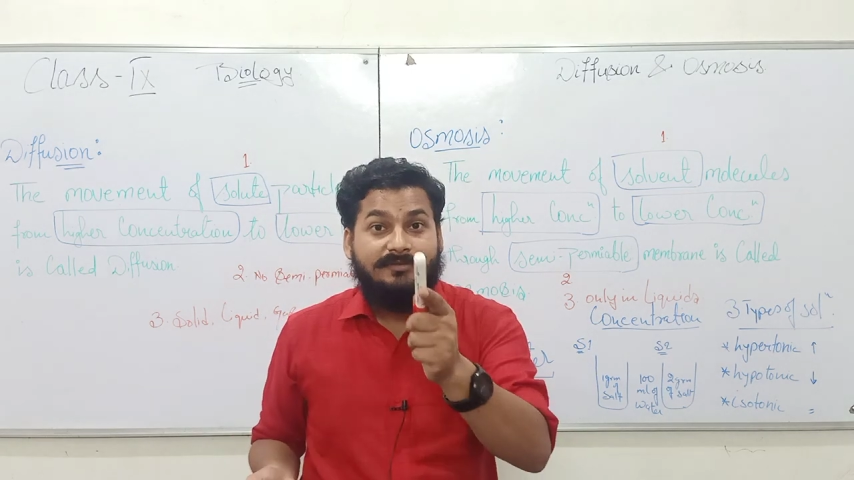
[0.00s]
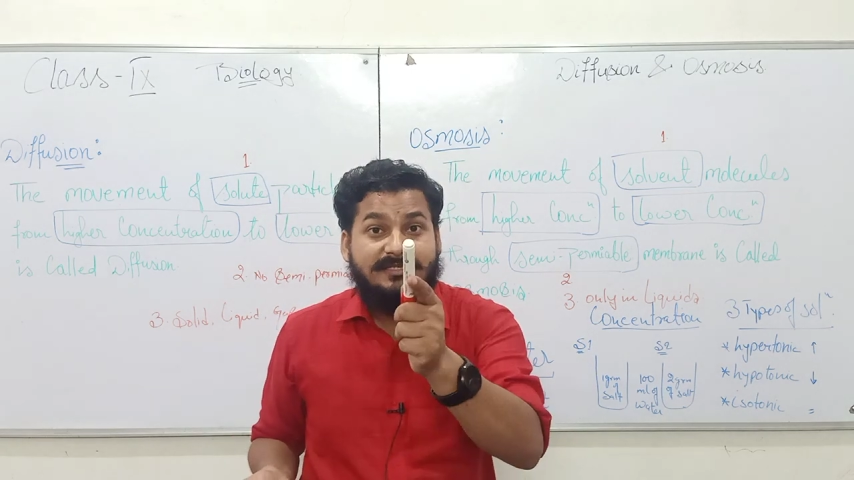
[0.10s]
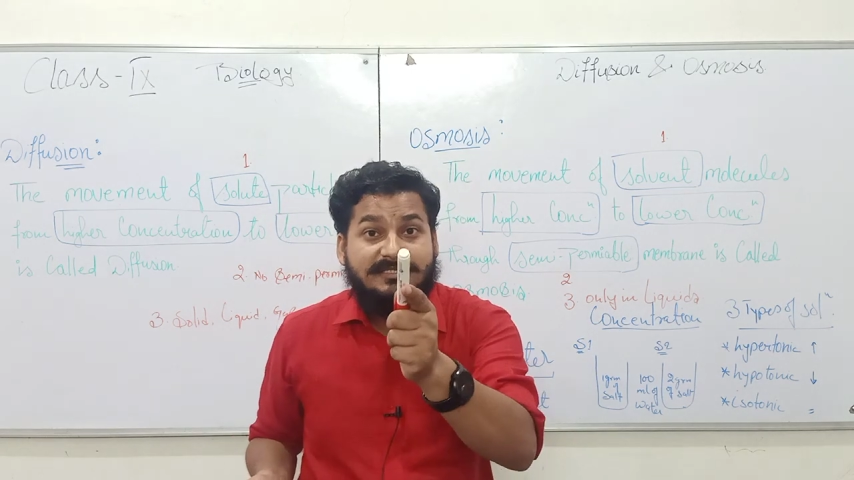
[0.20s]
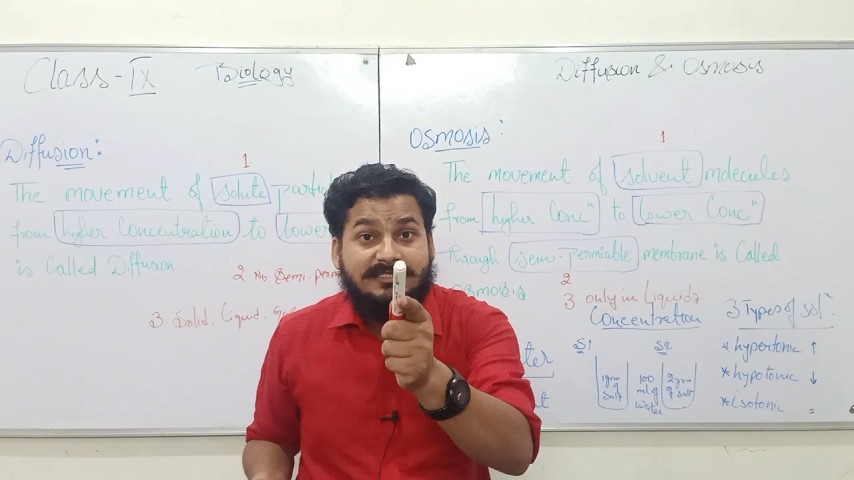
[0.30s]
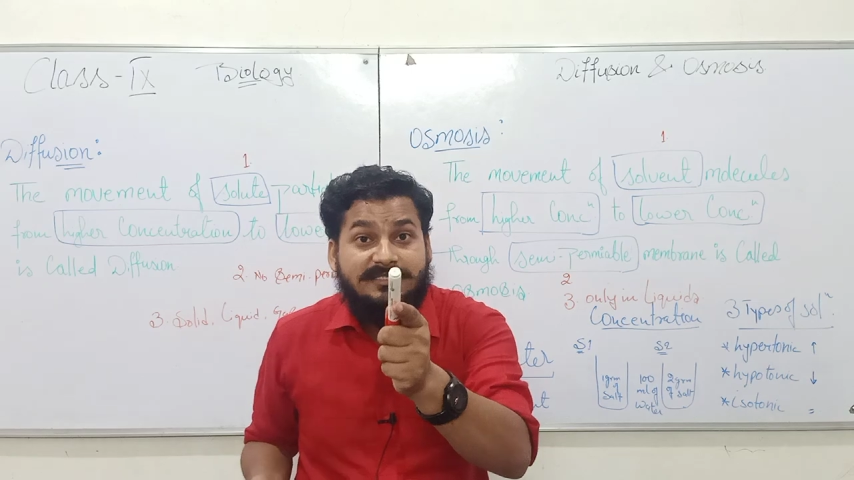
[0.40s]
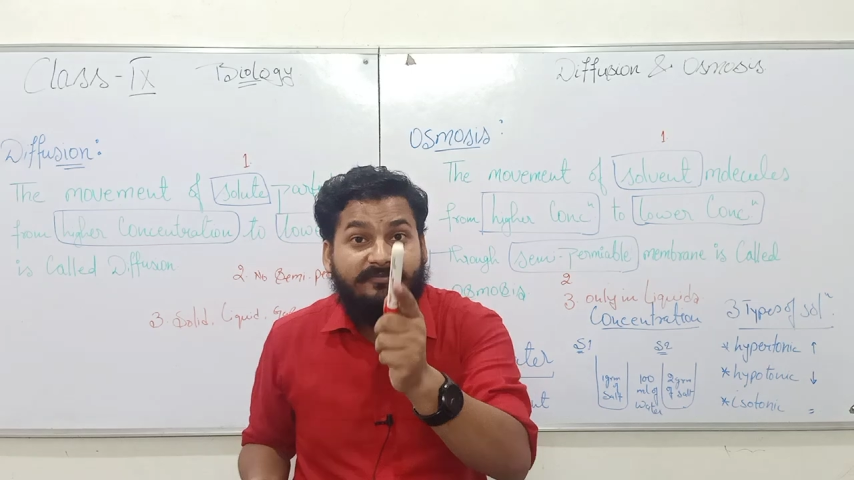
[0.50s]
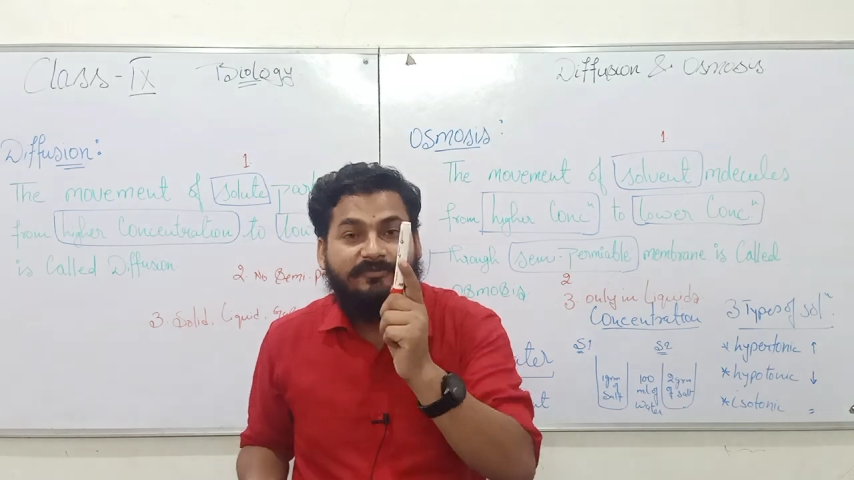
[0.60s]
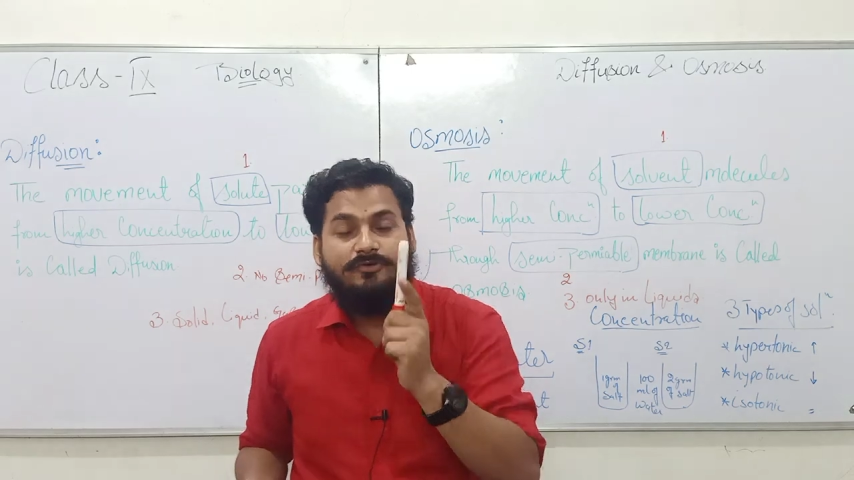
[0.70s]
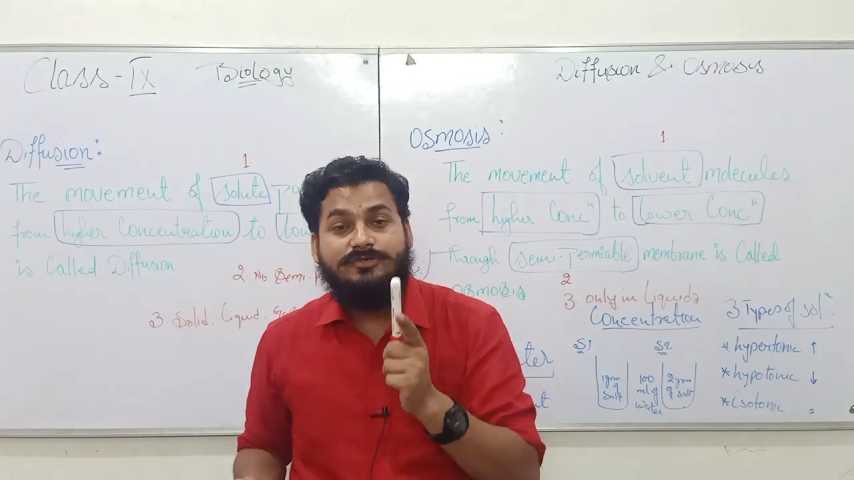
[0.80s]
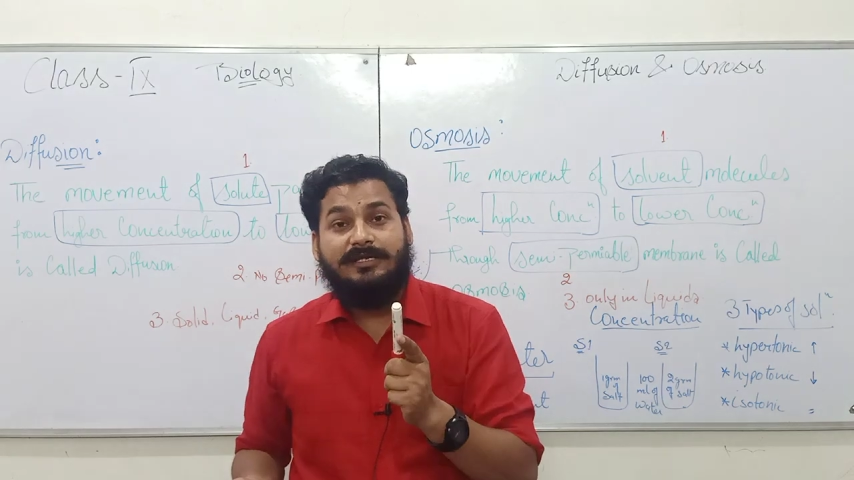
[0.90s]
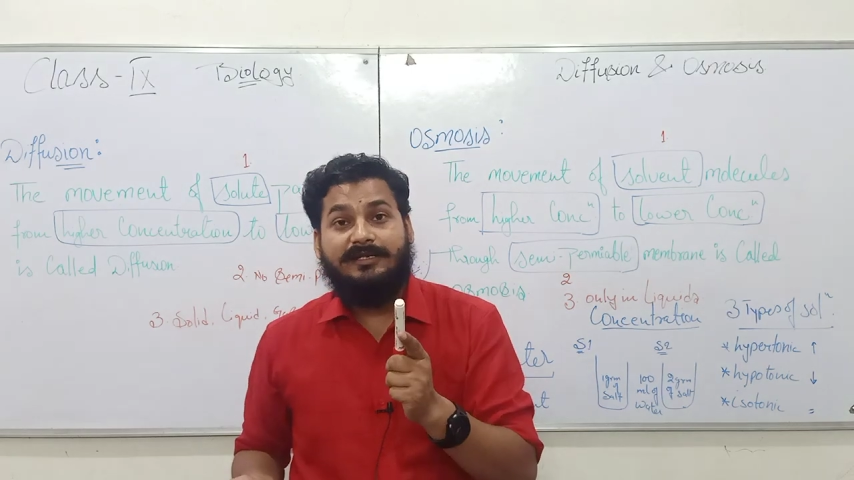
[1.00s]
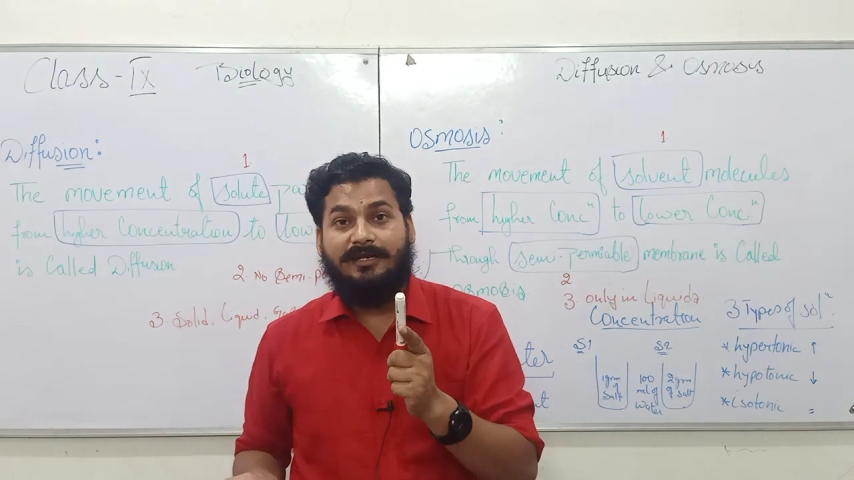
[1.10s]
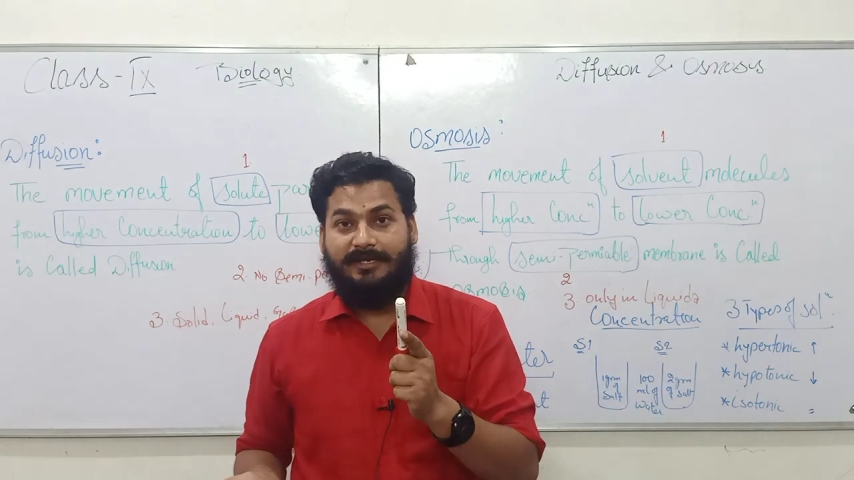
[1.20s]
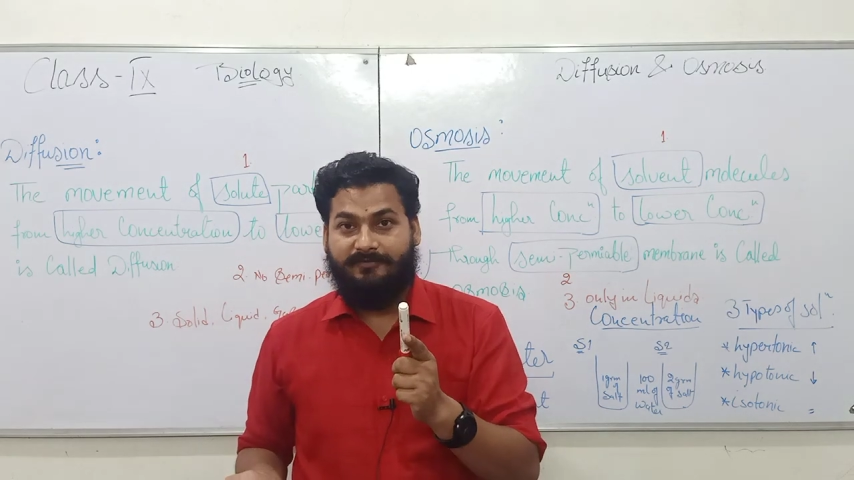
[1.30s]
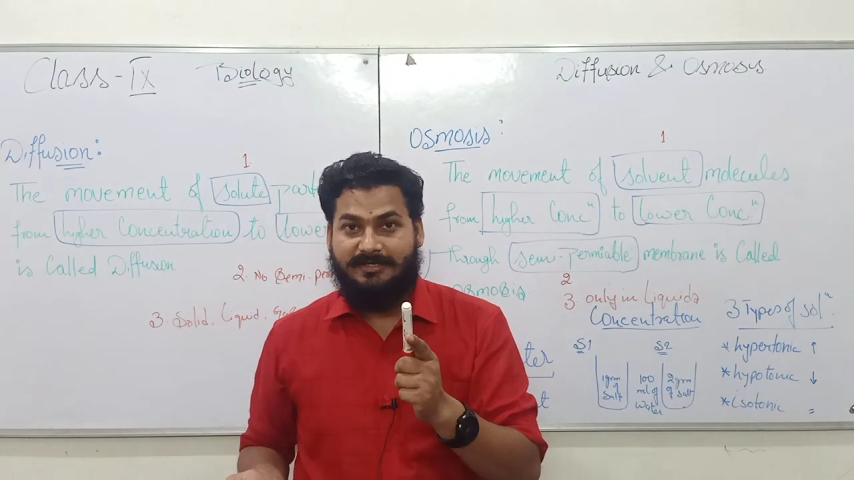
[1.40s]
This is diffusion in
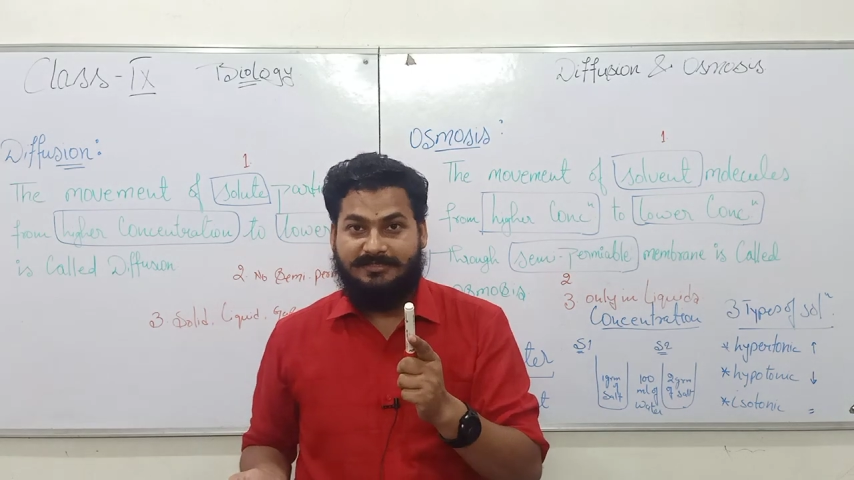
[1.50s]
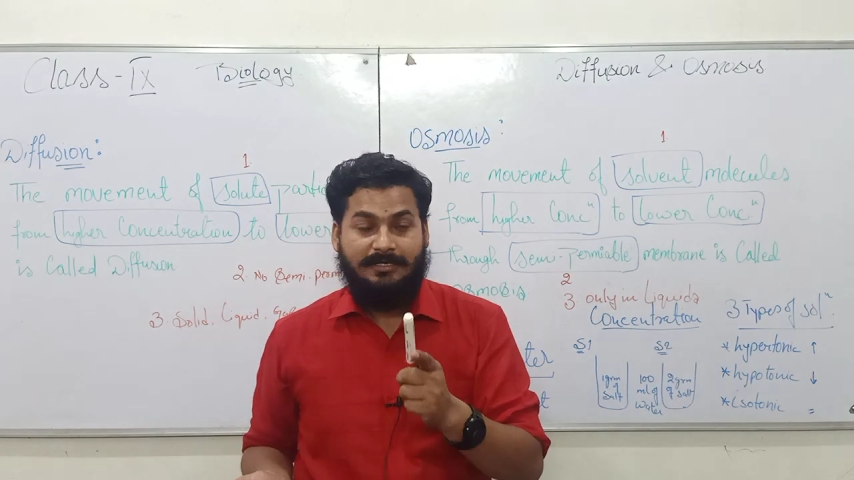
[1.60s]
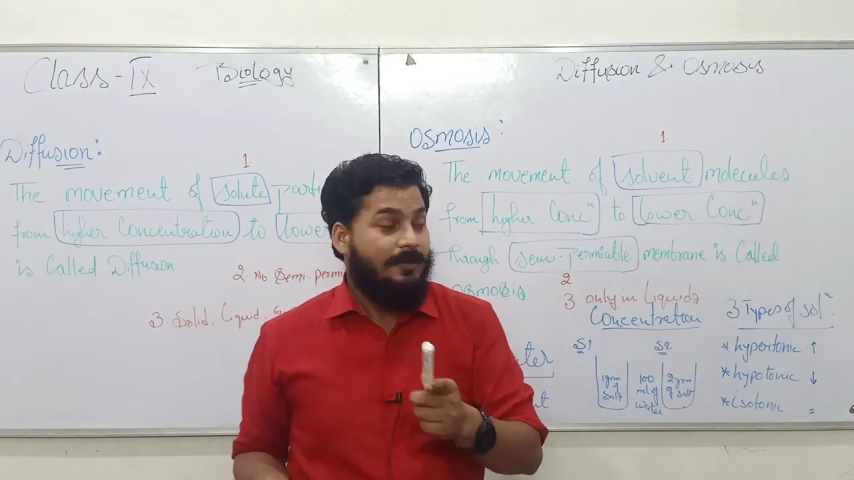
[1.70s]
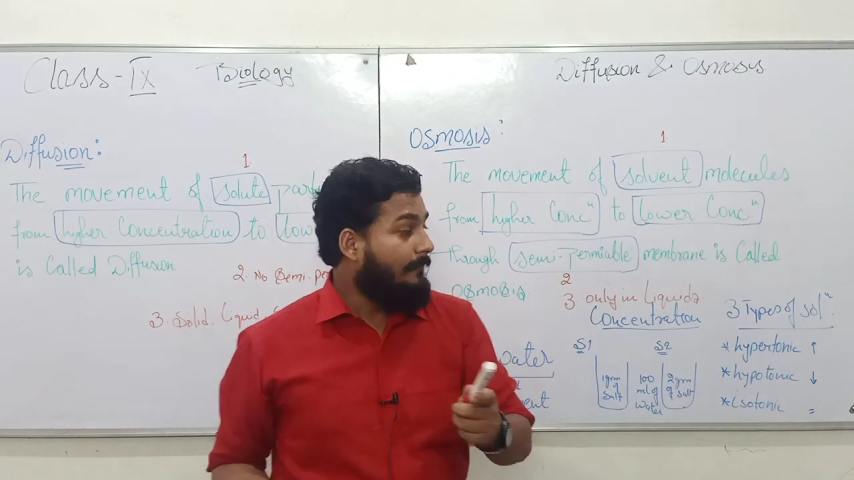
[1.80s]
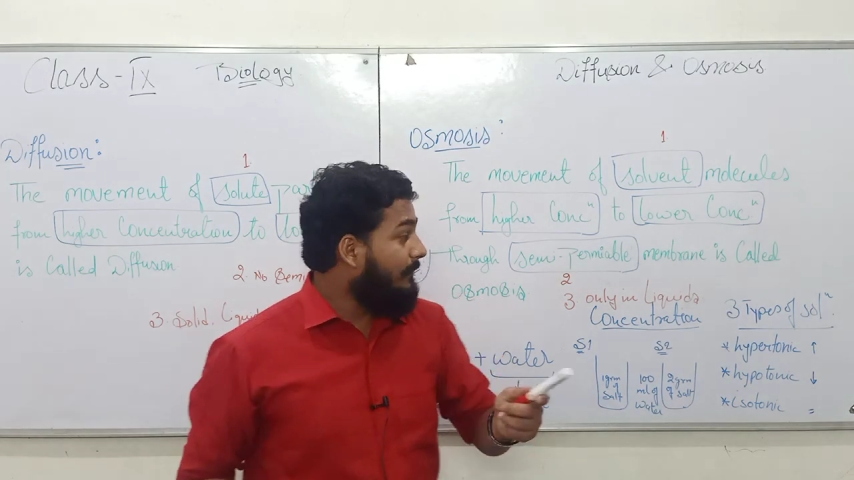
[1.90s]
liquids.